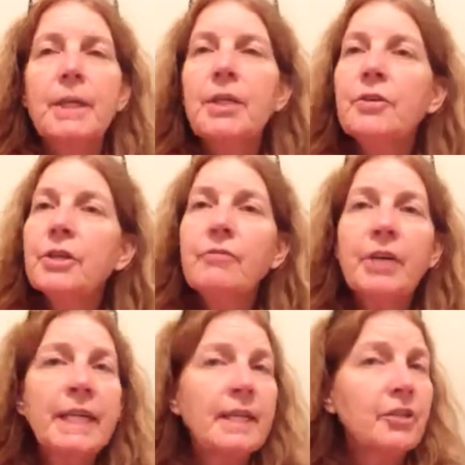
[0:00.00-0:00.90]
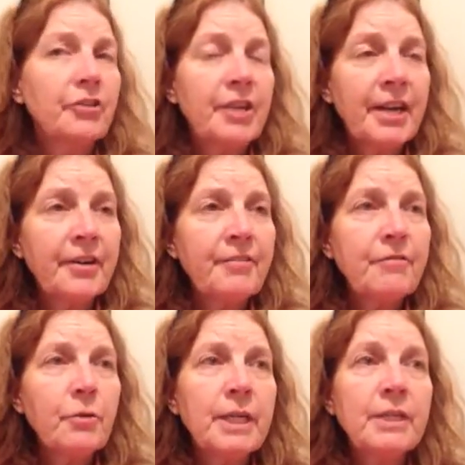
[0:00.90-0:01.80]
You can write it in your narrative
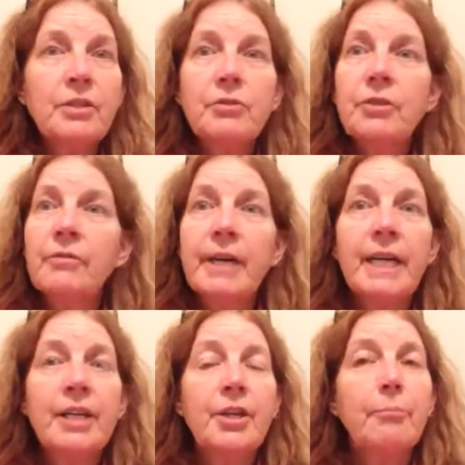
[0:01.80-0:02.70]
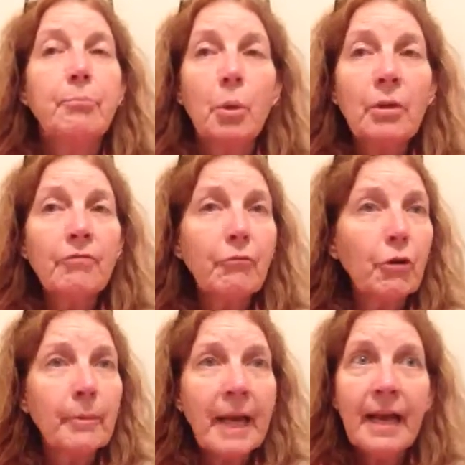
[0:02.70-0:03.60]
voice. You could write it in a bullet
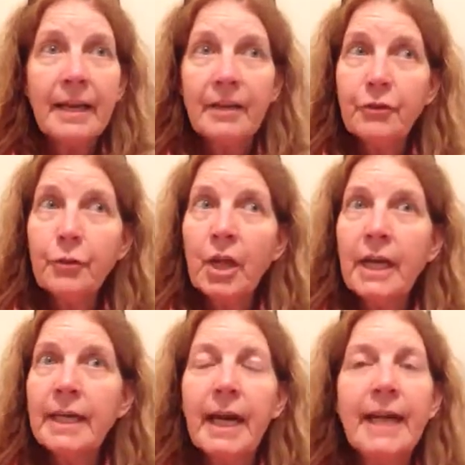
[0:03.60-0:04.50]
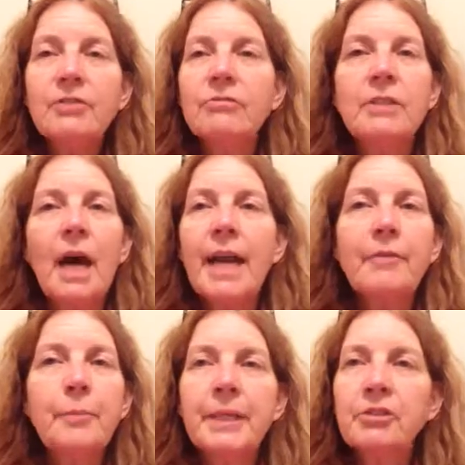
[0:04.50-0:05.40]
format if you like. I do not have
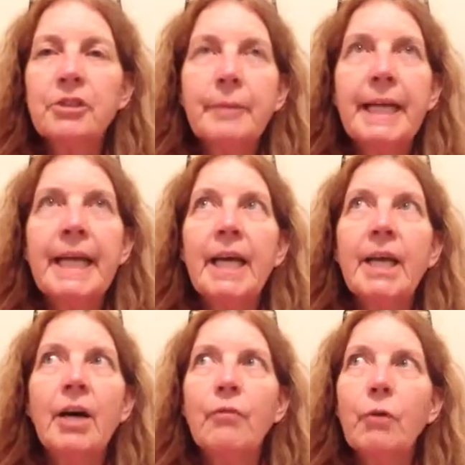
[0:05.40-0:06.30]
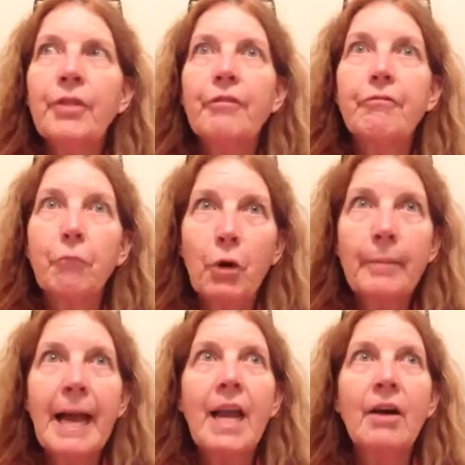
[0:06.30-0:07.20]
a picture in my head of what the
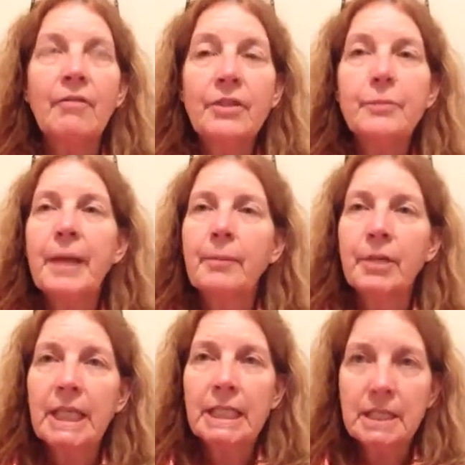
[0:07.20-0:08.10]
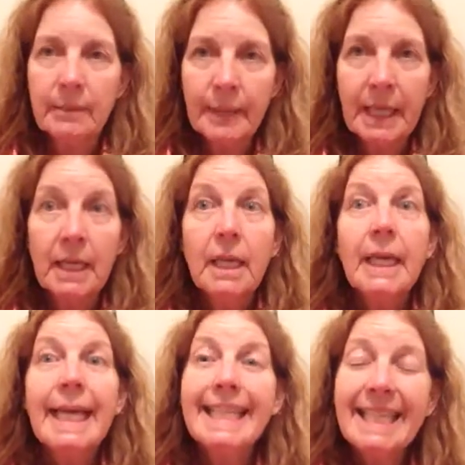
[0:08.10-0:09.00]
format of this paper needs to be.
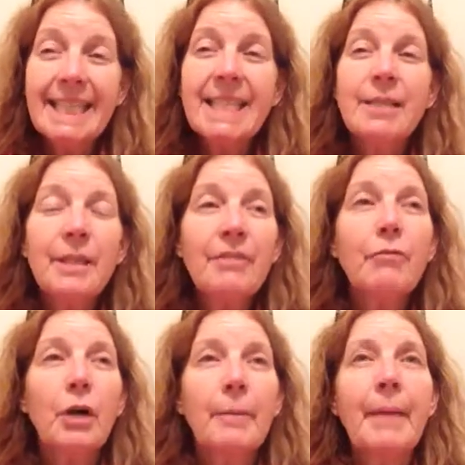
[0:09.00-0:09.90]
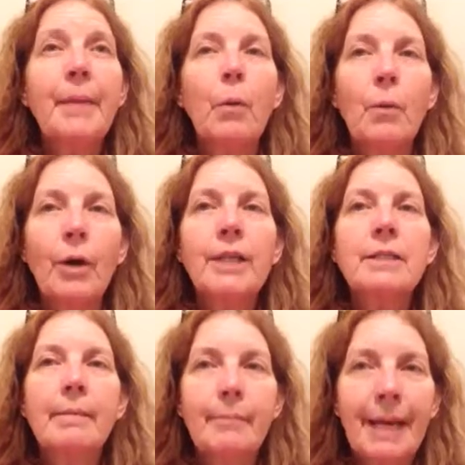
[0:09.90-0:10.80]
It needs to be a format that
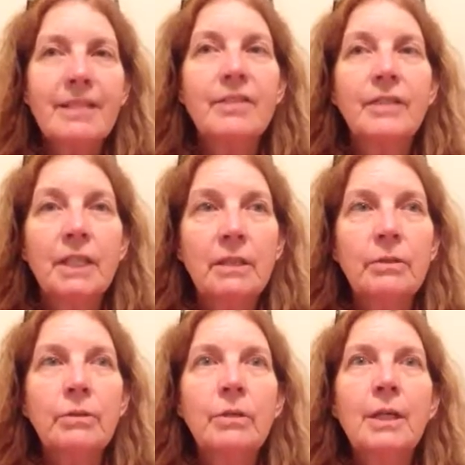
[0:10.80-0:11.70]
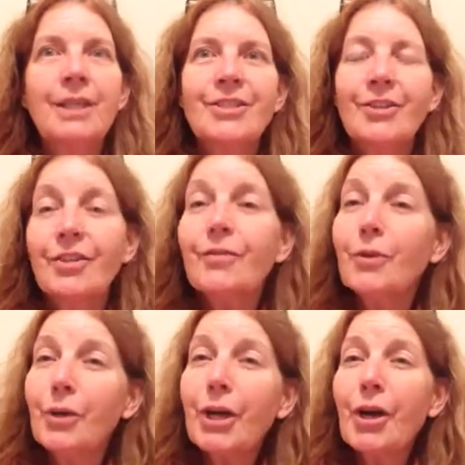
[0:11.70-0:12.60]
works best for you, so that if
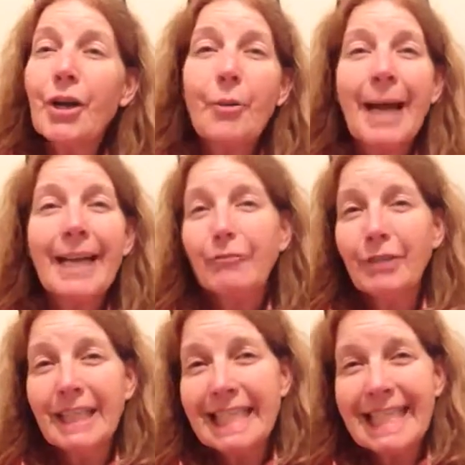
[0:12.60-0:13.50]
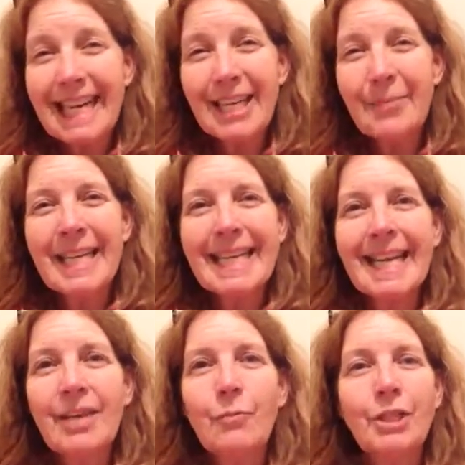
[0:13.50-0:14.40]
you were going to go back and read this document
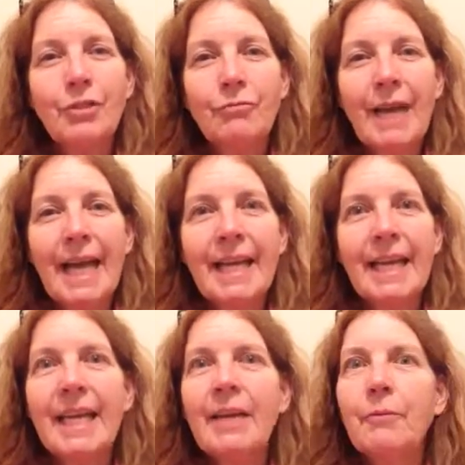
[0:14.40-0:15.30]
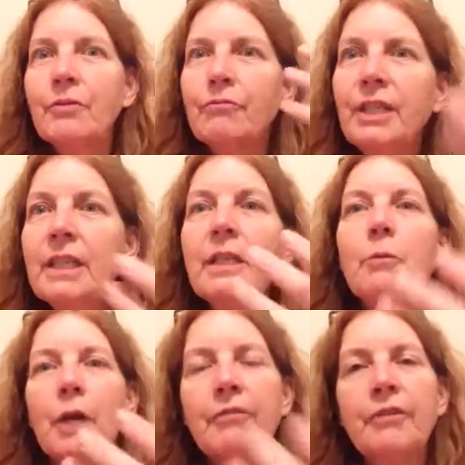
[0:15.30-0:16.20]
again, when you read it, it would really
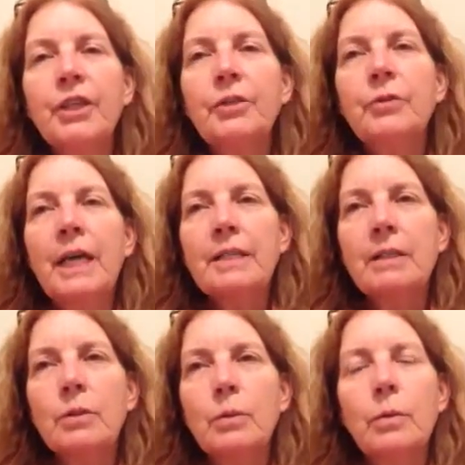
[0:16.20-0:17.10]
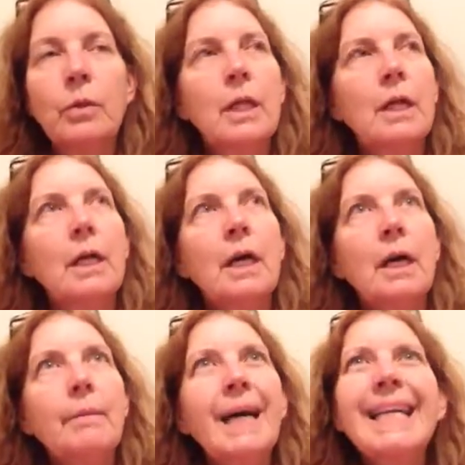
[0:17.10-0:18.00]
work for you as a tool.
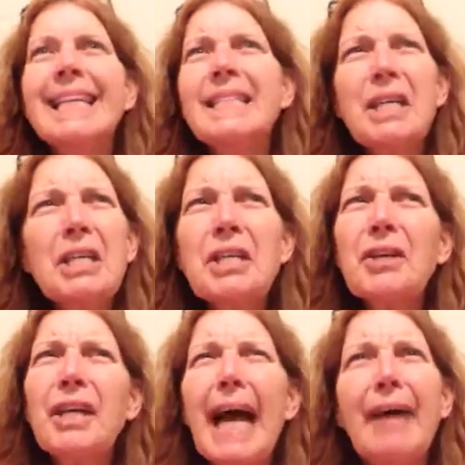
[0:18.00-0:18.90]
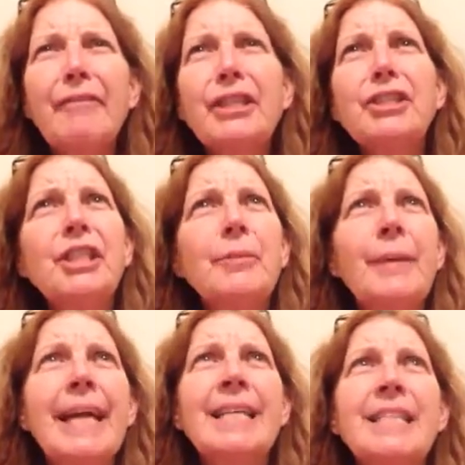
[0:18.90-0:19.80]
I can tell you that on average in the
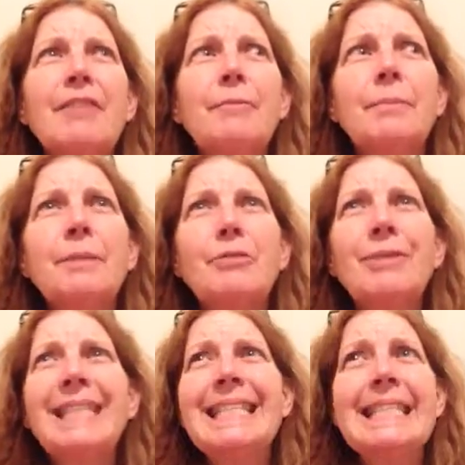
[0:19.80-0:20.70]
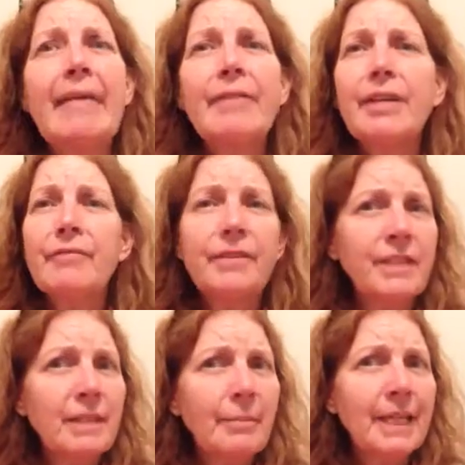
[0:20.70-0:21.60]
past they've been between 7 and
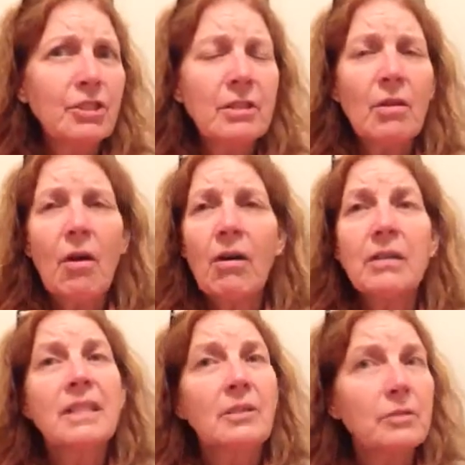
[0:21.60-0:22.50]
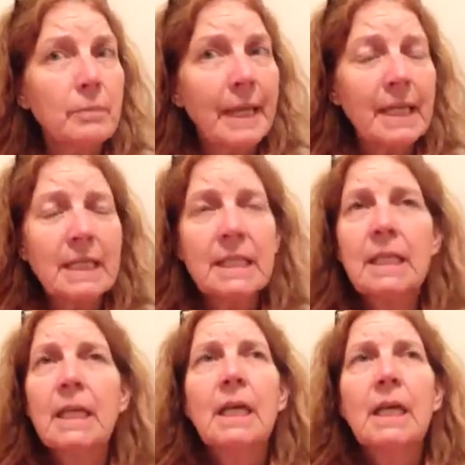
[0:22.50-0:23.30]
15 pages long, single-spaced.